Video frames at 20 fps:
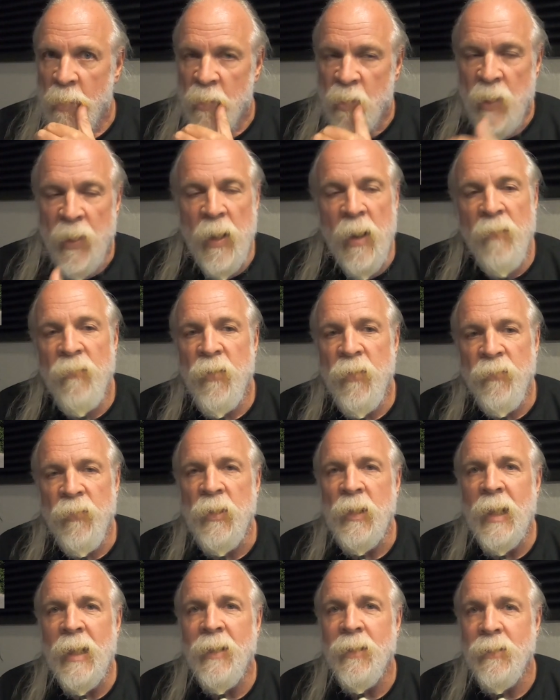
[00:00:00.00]
They never
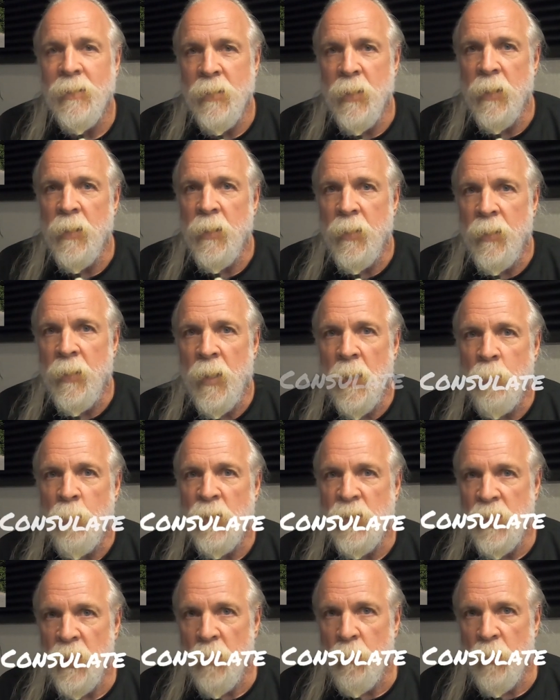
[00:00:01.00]
even let us into the
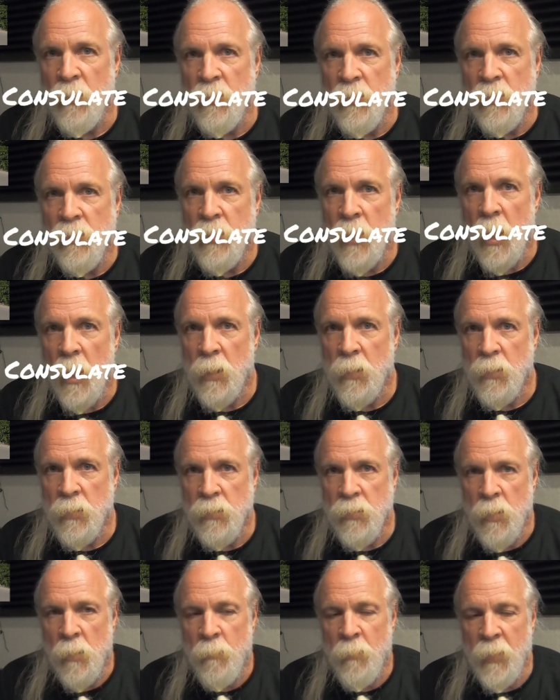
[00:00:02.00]
embassy. We just talked to
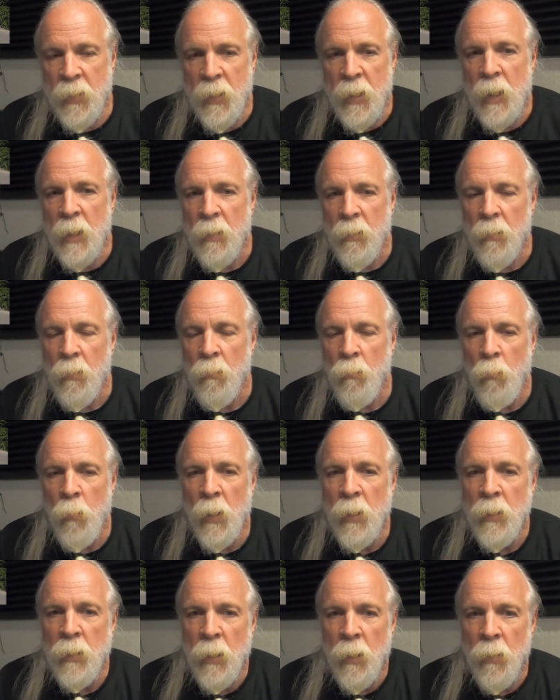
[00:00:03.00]
somebody at a
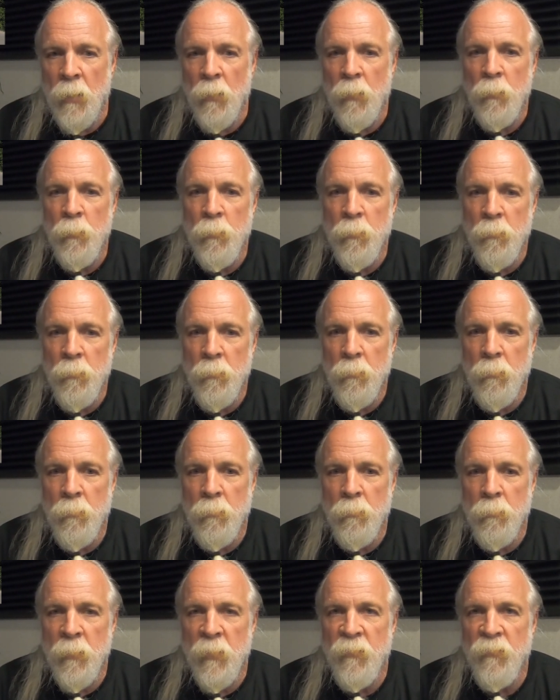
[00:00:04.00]
window
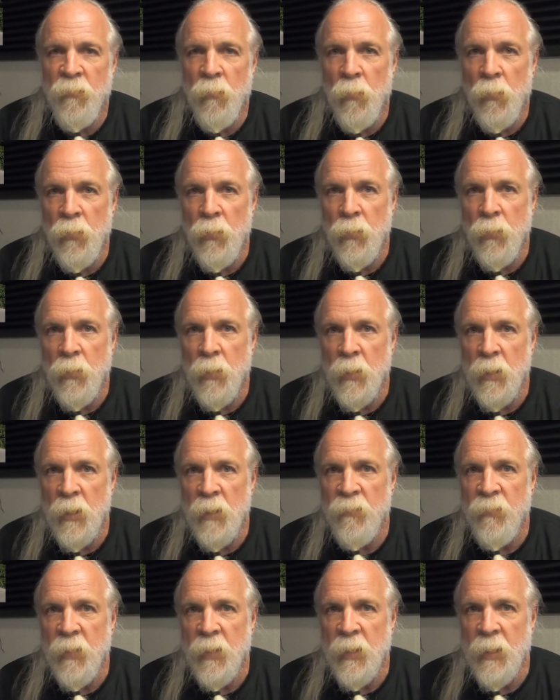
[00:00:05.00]
before you could
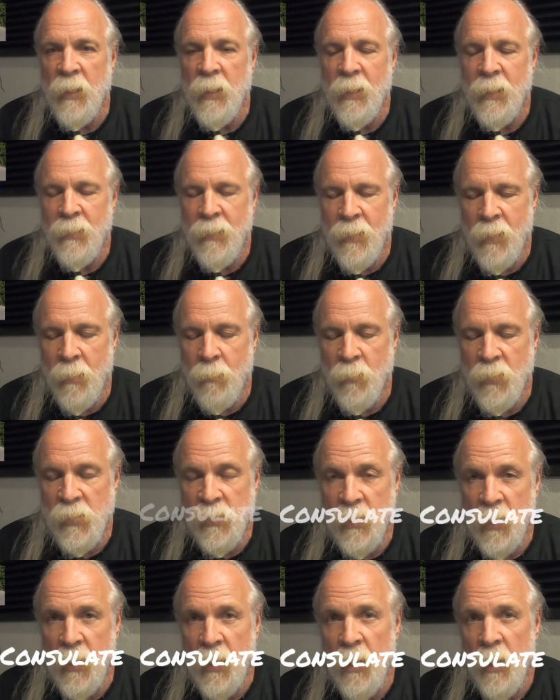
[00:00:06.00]
even get in the
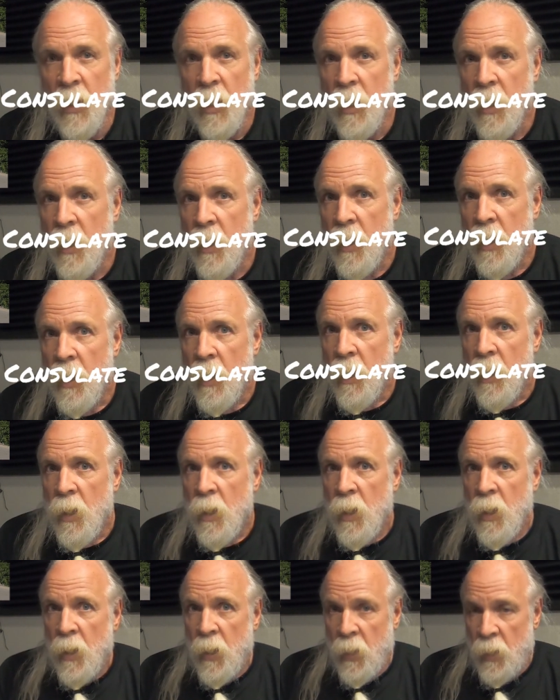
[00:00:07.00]
embassy,
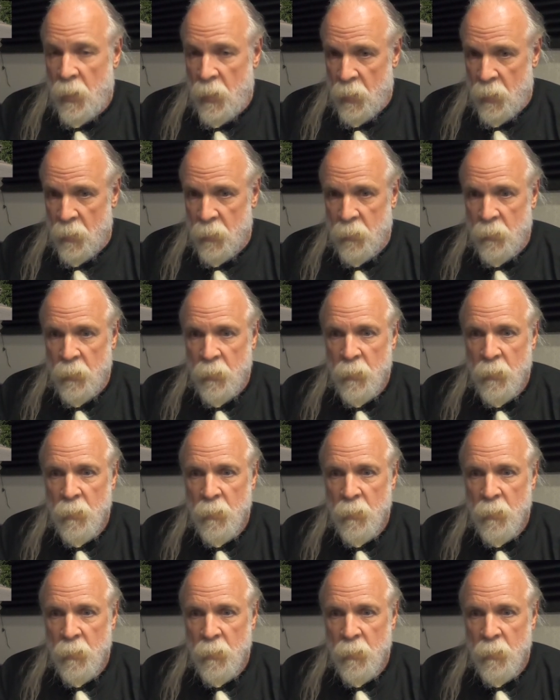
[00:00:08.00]
and